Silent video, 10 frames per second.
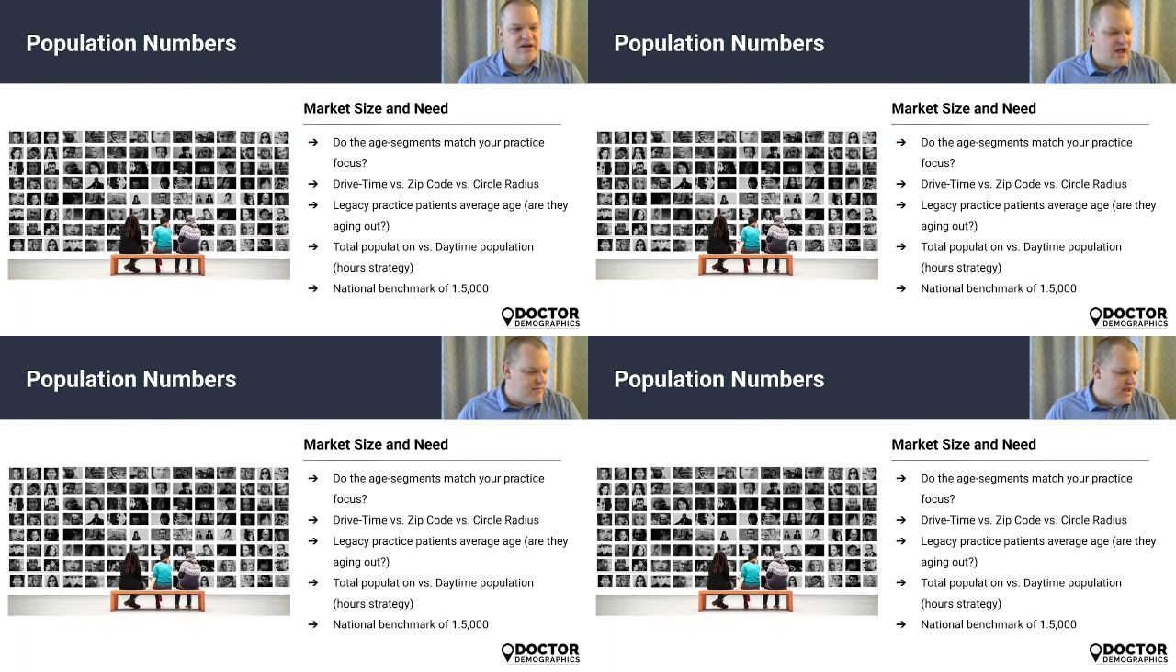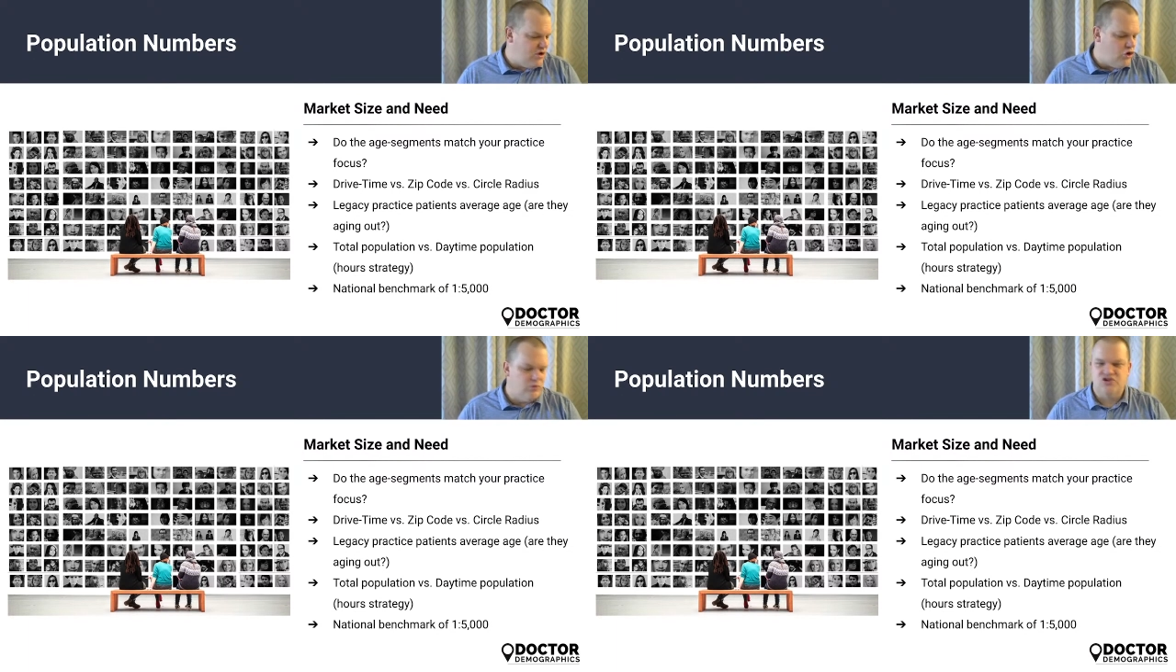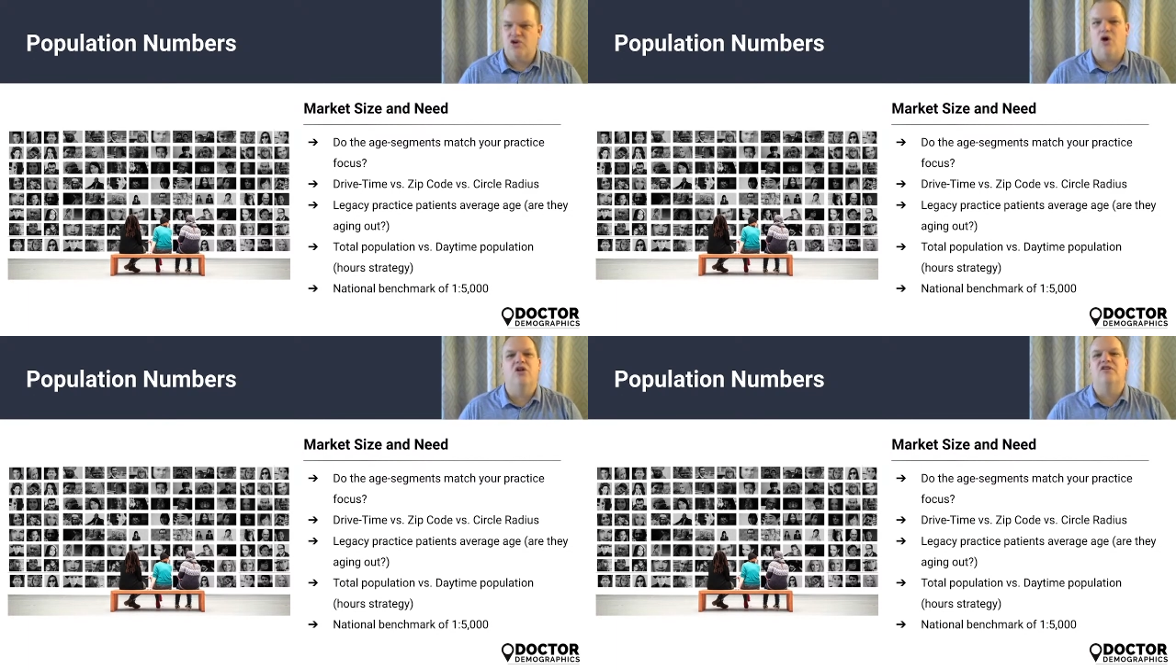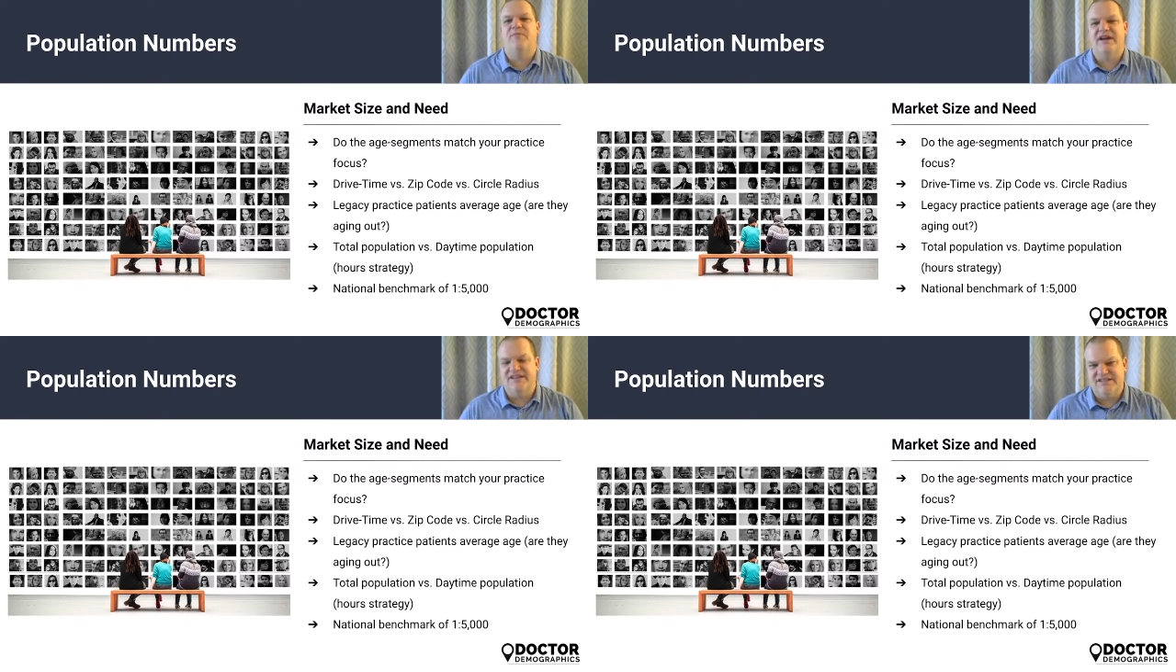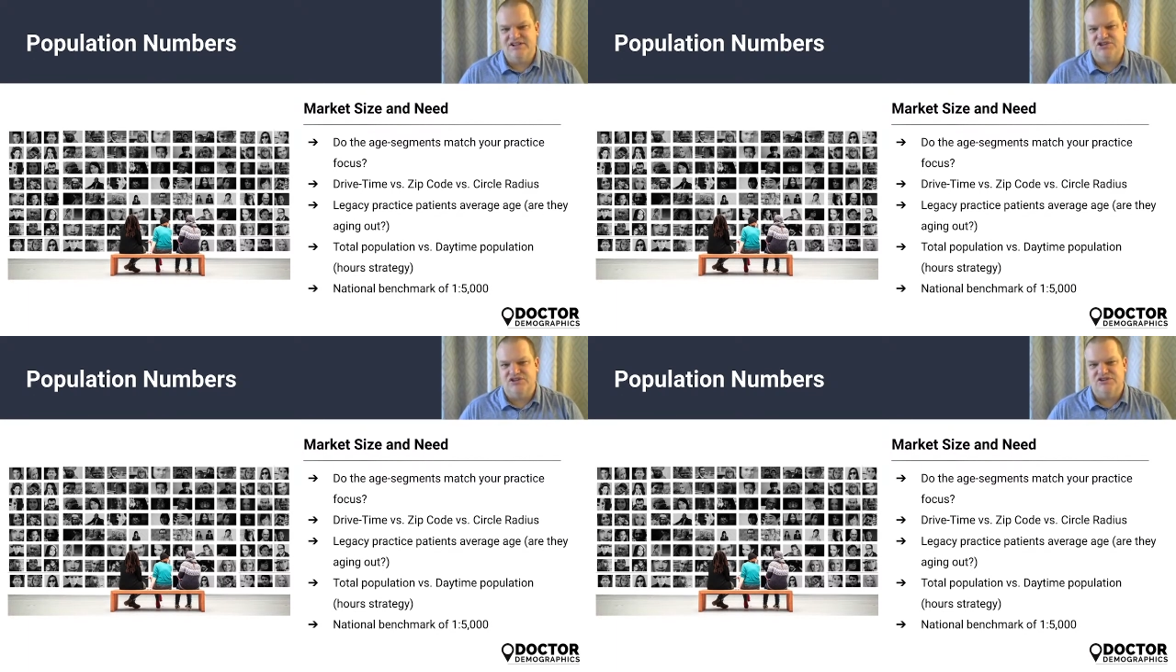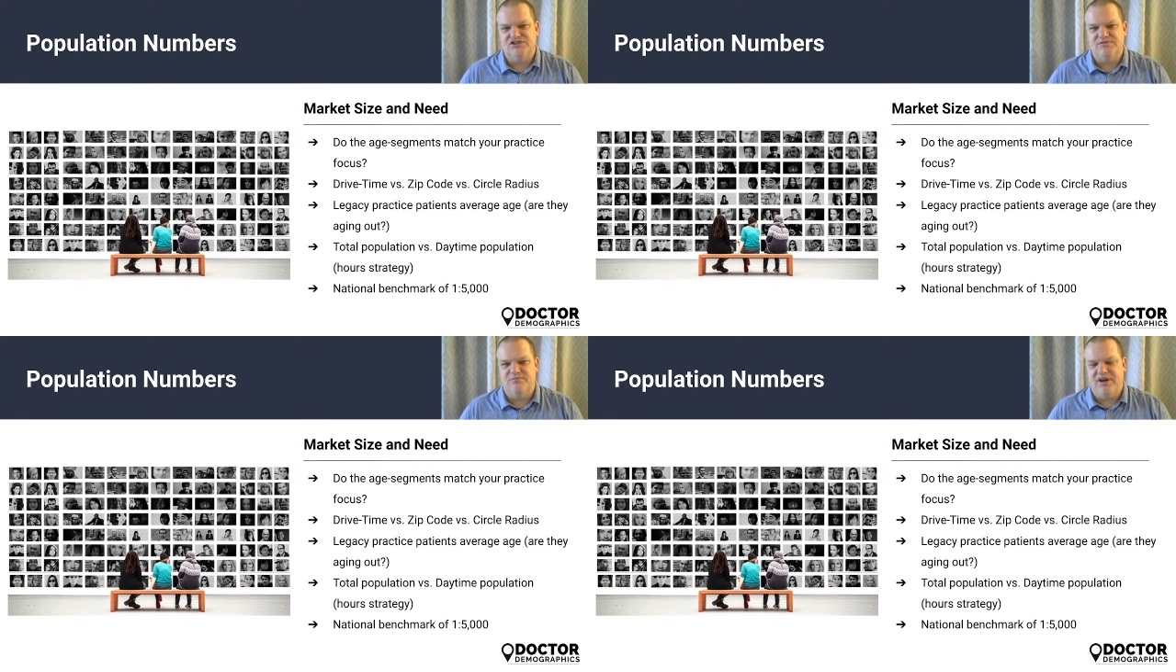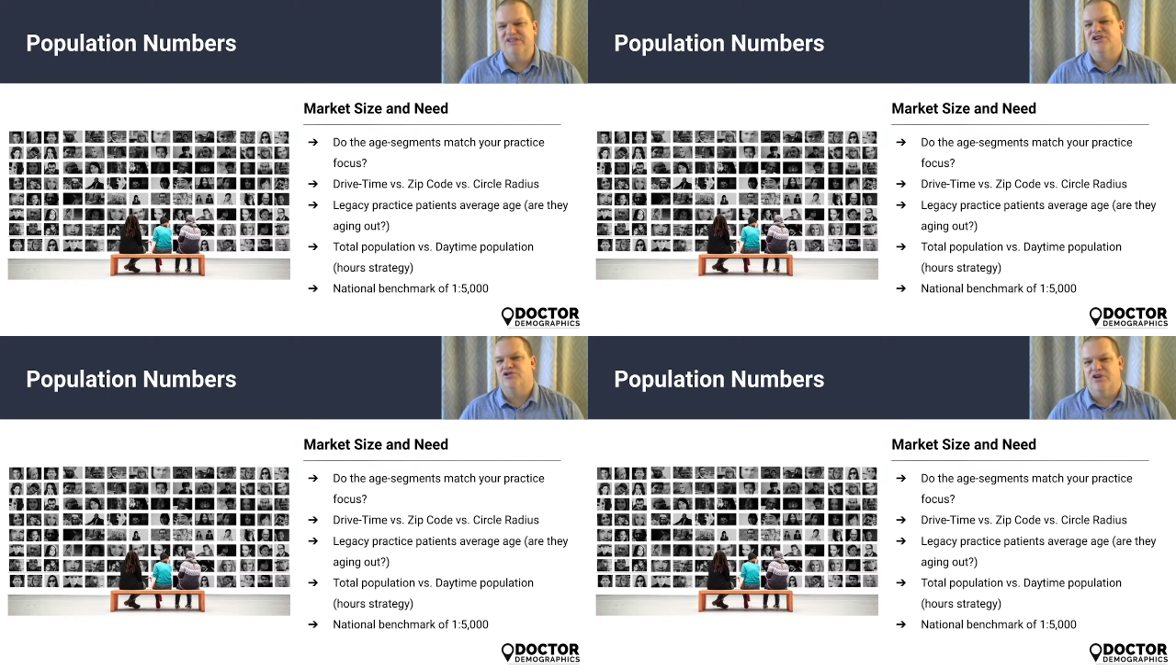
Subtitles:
I make almost all of my decisions based on